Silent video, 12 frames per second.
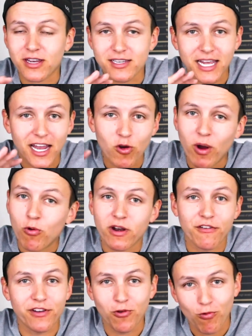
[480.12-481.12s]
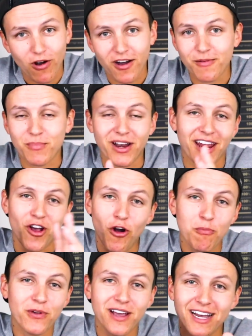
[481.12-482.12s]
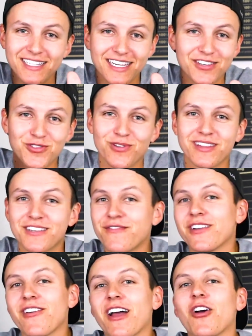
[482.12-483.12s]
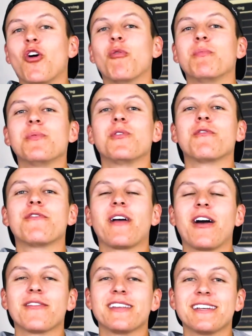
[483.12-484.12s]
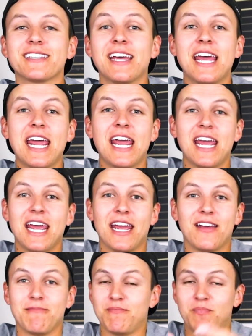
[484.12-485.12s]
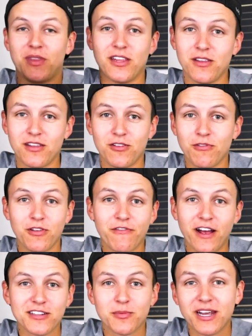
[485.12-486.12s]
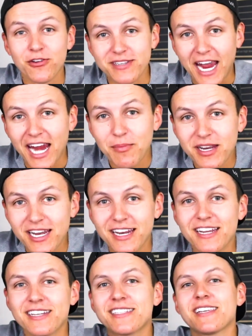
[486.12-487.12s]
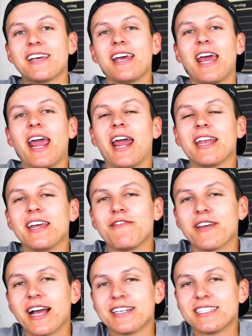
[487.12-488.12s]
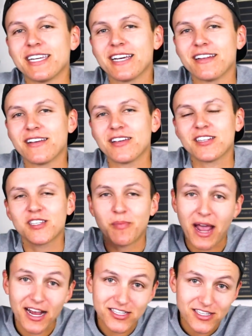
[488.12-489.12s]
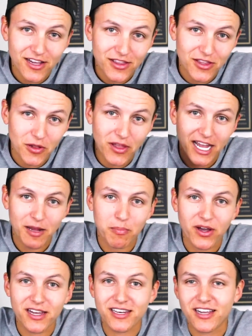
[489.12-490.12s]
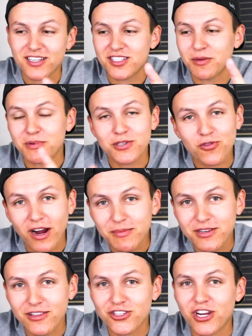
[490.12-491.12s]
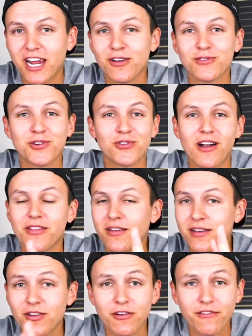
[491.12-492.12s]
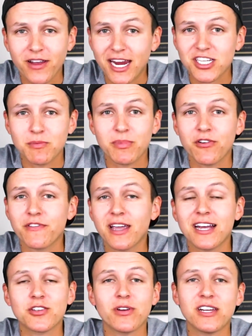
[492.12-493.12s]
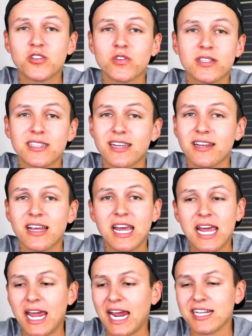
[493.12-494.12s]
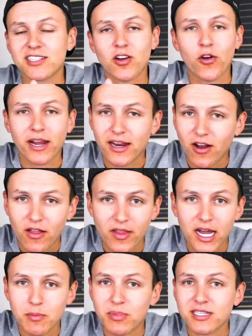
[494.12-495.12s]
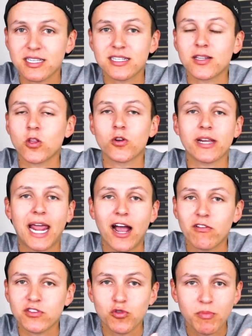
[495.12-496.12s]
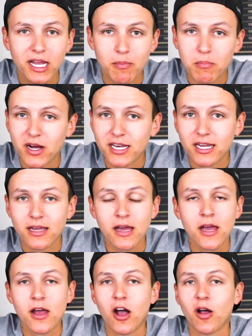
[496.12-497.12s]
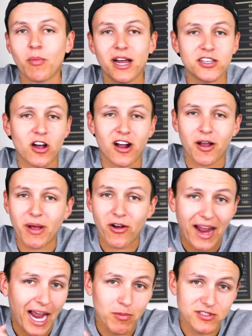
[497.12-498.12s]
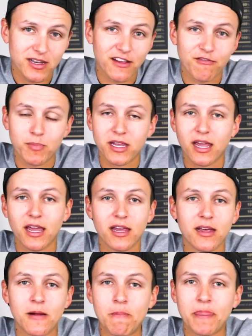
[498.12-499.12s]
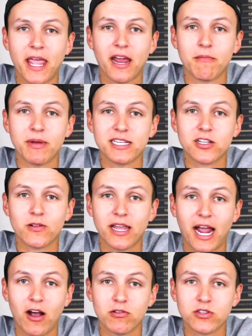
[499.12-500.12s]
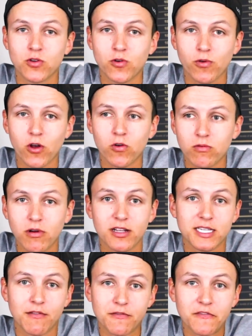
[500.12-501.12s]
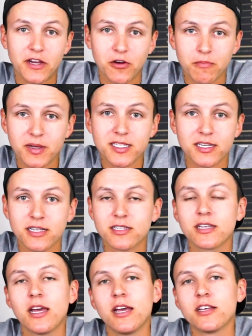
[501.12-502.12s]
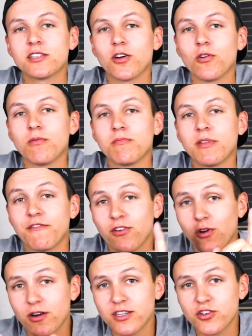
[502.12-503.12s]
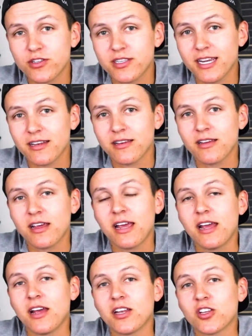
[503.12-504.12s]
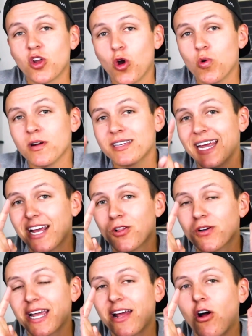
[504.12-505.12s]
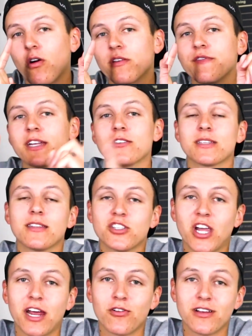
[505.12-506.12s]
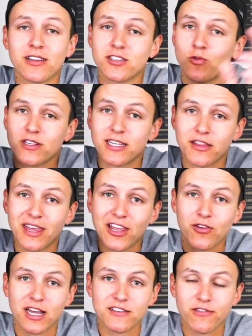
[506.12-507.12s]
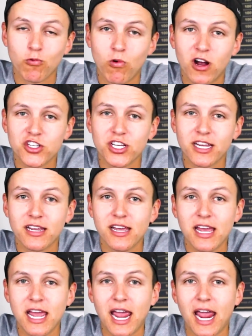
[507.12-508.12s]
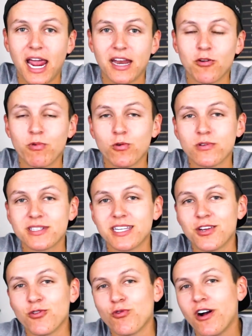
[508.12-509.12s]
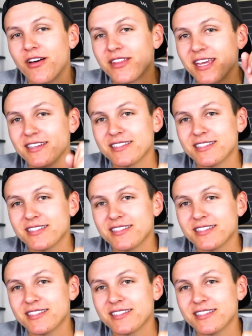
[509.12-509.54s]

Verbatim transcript: you can take away whatever you want, but I hope you guys enjoyed this video. I hope you found it, you, you found some entertainment in it and if you guys did, smash the like button, subscribe to the channel, turn on the notification bell if you guys are interested in starting an online business, learning how to make money. Um, I talk about Amazon FBA and basically how to grow a seven figure business. So if you are interested, go take a look at all the videos in the channel. I just want to say thank you guys for watching and we will see you on the